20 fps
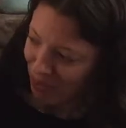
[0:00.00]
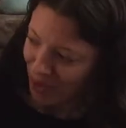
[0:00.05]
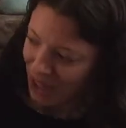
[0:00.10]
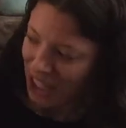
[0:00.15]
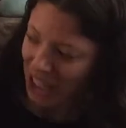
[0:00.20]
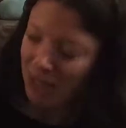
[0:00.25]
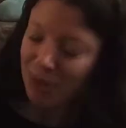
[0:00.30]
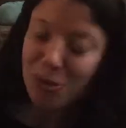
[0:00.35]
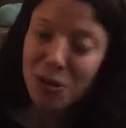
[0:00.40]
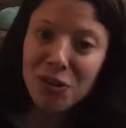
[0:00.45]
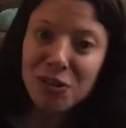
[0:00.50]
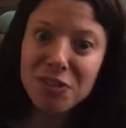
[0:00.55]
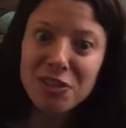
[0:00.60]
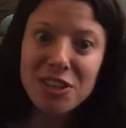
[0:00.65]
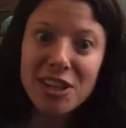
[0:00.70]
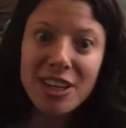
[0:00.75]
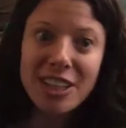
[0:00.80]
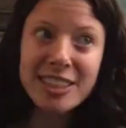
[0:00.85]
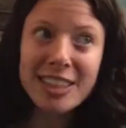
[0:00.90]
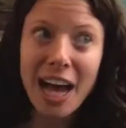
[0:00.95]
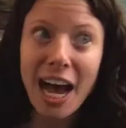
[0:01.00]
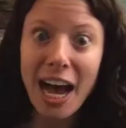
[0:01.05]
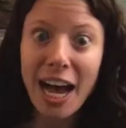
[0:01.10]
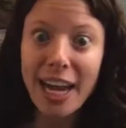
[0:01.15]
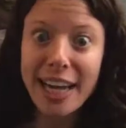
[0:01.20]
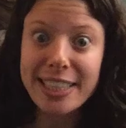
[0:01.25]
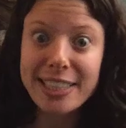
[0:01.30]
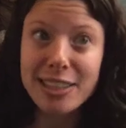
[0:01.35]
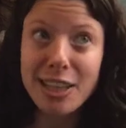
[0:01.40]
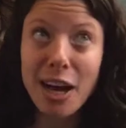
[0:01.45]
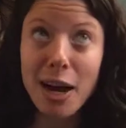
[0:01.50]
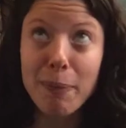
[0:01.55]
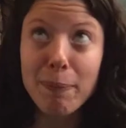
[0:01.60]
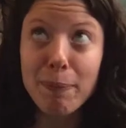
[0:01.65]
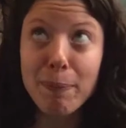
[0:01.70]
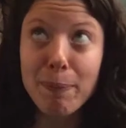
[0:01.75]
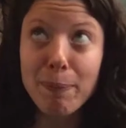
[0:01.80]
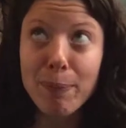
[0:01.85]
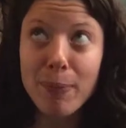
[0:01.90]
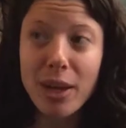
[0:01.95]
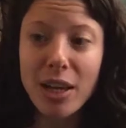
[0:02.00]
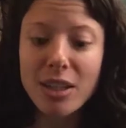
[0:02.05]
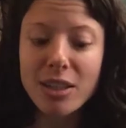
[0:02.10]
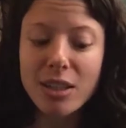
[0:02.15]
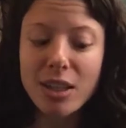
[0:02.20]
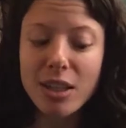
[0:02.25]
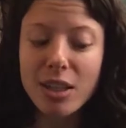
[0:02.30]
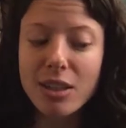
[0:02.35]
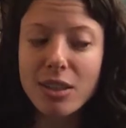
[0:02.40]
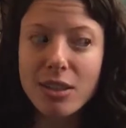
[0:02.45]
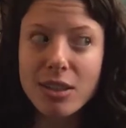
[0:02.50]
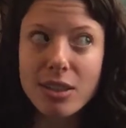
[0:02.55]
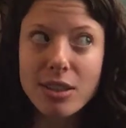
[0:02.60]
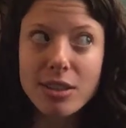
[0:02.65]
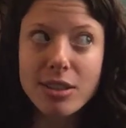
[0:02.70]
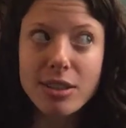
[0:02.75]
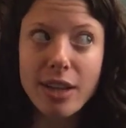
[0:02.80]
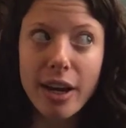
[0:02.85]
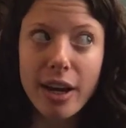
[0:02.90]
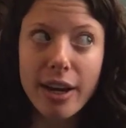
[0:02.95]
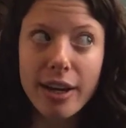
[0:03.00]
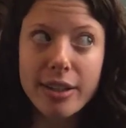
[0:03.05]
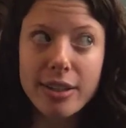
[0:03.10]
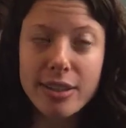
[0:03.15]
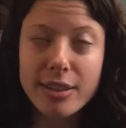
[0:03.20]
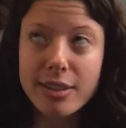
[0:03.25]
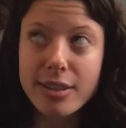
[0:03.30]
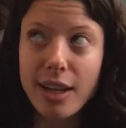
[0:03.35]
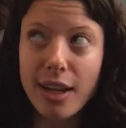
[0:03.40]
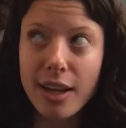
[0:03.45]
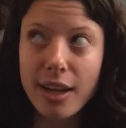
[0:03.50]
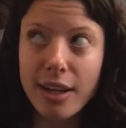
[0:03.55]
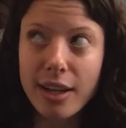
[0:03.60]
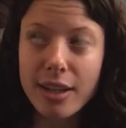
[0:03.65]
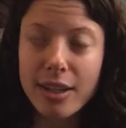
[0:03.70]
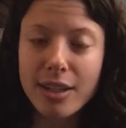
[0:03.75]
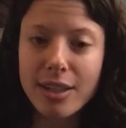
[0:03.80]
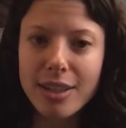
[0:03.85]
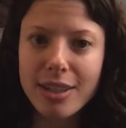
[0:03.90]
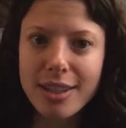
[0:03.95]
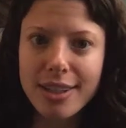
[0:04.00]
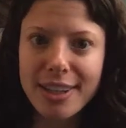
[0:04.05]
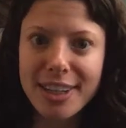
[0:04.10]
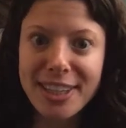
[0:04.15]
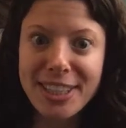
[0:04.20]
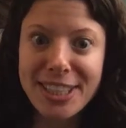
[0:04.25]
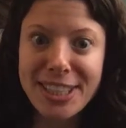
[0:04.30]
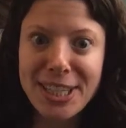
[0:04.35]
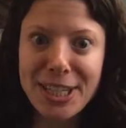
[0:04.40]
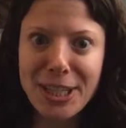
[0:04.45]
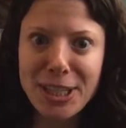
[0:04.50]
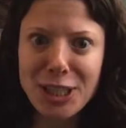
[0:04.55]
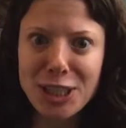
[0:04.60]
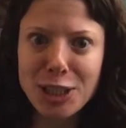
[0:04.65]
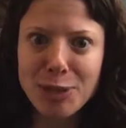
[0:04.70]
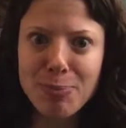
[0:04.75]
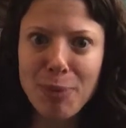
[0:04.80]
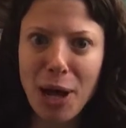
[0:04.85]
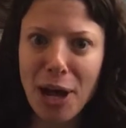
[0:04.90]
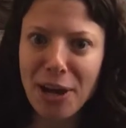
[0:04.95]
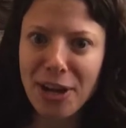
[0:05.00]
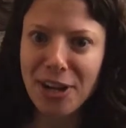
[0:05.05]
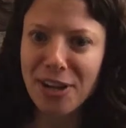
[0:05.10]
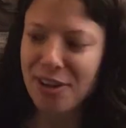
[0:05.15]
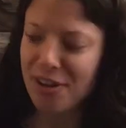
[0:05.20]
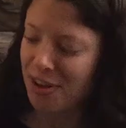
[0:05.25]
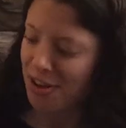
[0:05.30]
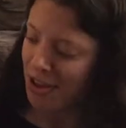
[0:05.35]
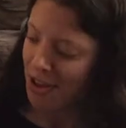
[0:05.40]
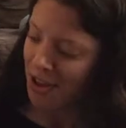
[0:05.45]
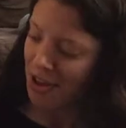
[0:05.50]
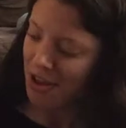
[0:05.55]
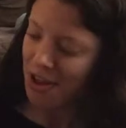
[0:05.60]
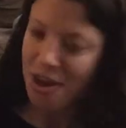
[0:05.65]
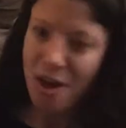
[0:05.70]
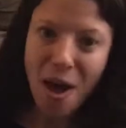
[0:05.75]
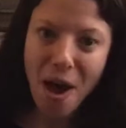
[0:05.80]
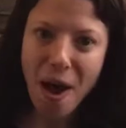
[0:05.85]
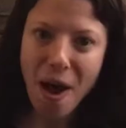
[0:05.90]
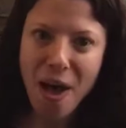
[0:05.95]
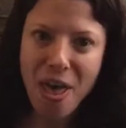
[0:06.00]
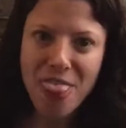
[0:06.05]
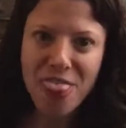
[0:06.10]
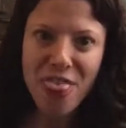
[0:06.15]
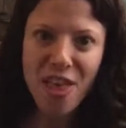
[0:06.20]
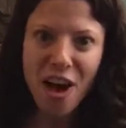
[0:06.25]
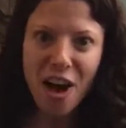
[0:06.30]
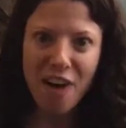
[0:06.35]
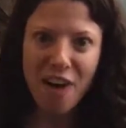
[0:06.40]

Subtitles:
he moved his eyes up and down, side to side, until it spotted the